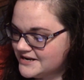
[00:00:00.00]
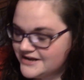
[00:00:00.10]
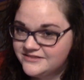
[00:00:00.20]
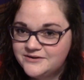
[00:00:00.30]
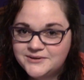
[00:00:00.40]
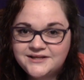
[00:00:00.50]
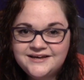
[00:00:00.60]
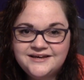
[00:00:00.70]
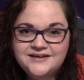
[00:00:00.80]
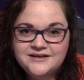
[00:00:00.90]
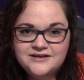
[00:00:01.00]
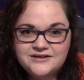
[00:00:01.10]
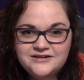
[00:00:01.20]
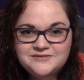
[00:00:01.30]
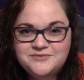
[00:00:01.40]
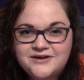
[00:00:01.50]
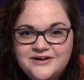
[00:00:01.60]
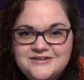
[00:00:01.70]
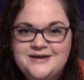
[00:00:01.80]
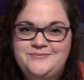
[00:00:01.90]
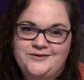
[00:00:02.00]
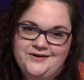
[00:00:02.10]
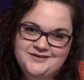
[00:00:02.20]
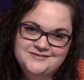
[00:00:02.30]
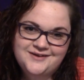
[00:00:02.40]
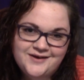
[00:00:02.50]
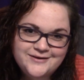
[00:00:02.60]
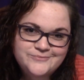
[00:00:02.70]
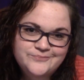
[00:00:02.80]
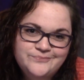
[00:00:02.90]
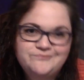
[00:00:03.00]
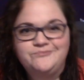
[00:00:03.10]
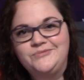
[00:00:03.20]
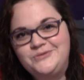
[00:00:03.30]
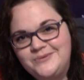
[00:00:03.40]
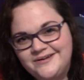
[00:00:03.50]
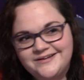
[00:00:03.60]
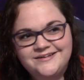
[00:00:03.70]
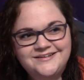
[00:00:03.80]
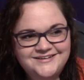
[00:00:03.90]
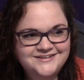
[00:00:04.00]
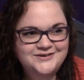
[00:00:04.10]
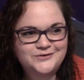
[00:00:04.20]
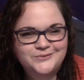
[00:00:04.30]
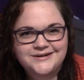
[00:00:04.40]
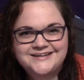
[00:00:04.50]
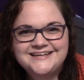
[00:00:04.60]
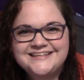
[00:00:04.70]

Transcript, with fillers: And they were like, you need to put on a diaper next time you want to go to work.